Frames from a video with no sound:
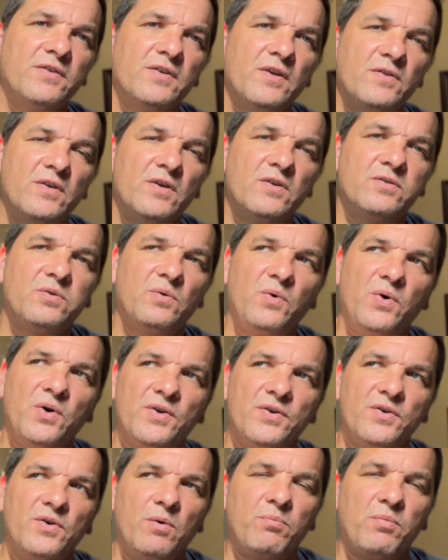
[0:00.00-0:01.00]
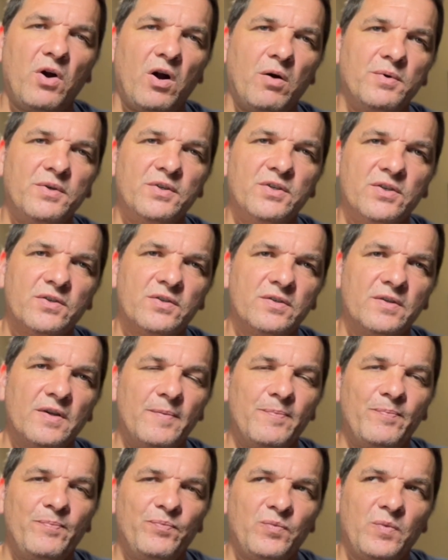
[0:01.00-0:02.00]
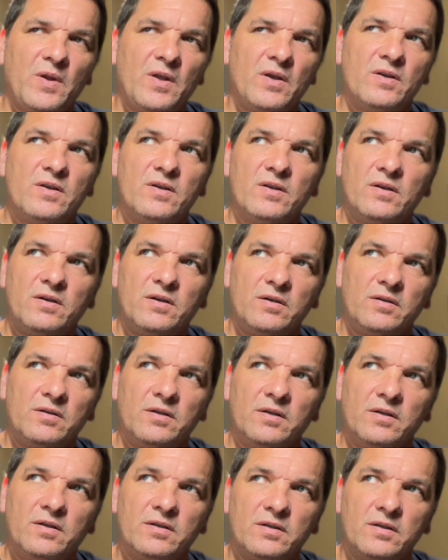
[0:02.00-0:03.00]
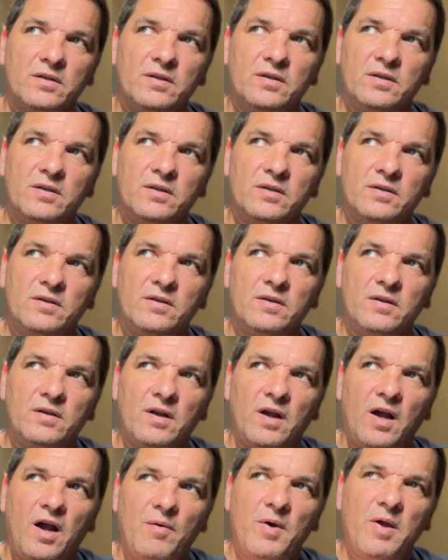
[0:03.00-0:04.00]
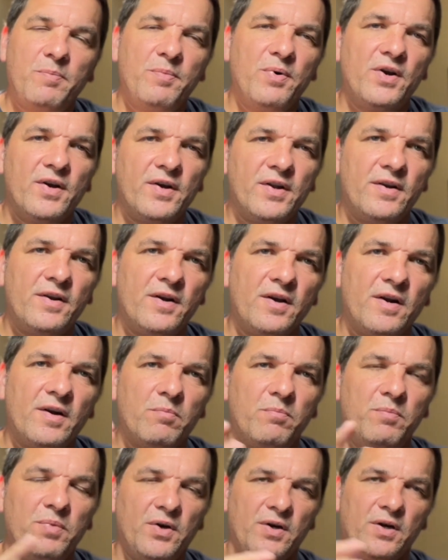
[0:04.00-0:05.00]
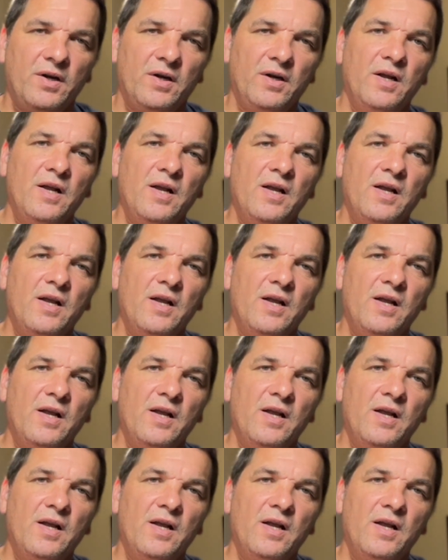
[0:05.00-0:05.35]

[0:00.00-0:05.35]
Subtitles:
In this one, you'll probably just, I may put it in here, but